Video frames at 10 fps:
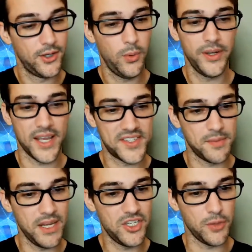Well, nice to
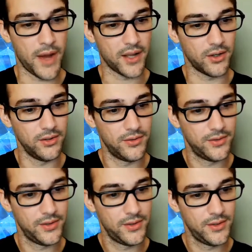meet you, Michael."
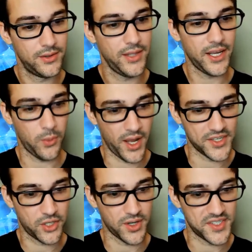
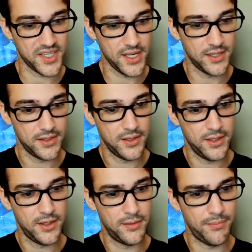"Likewise, Christy.
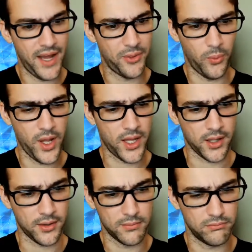By the
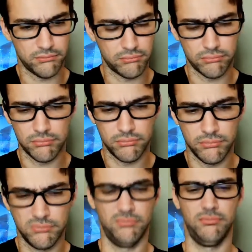way,
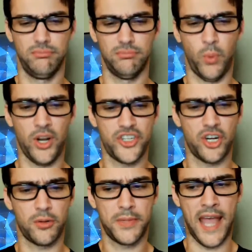where's
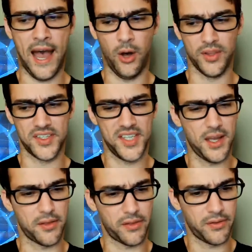your cowl and
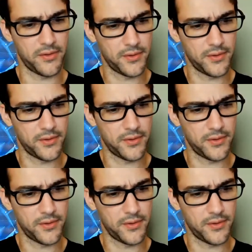scythe?"